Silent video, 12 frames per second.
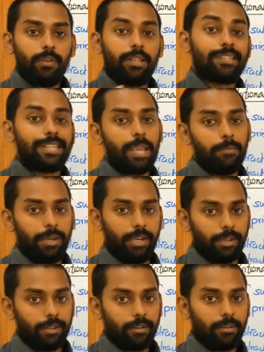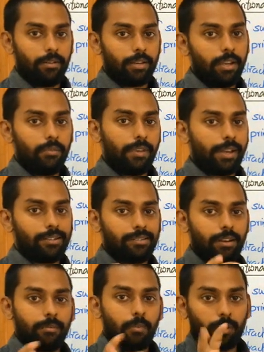with the same meaning. Okay, we are
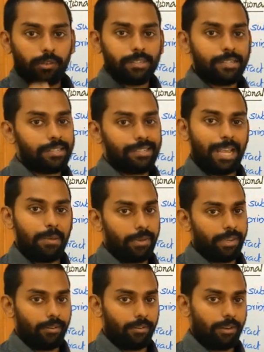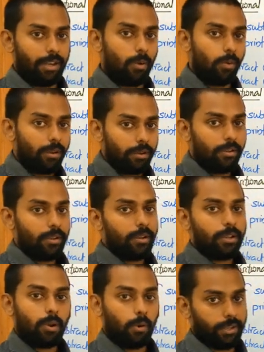considering both as same here in our
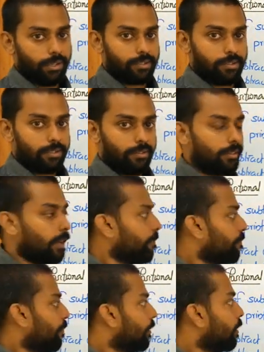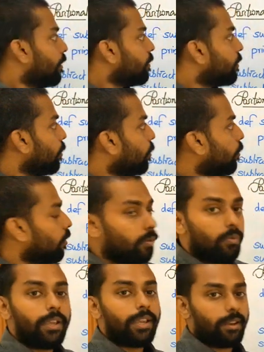context. Okay, so
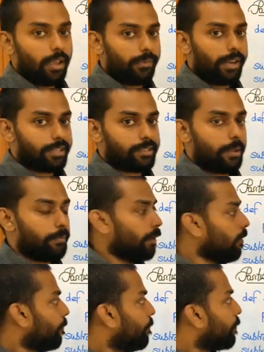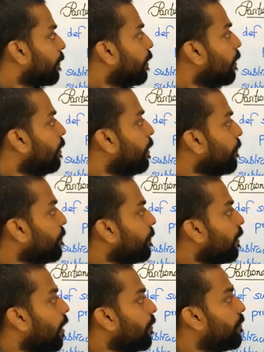we can have an example. Def
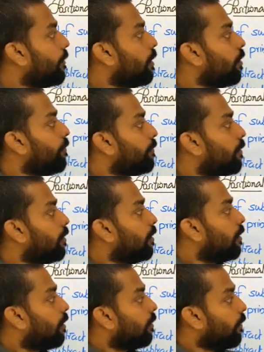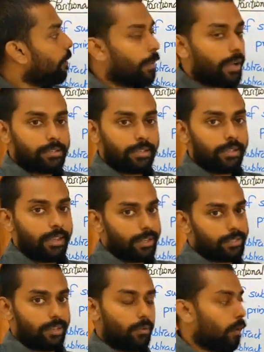f1 of, we are passing
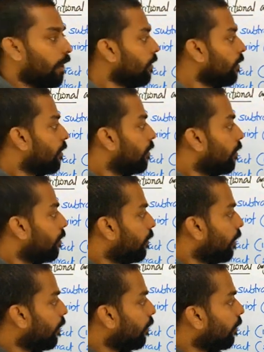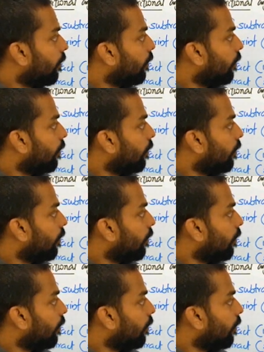x and y, then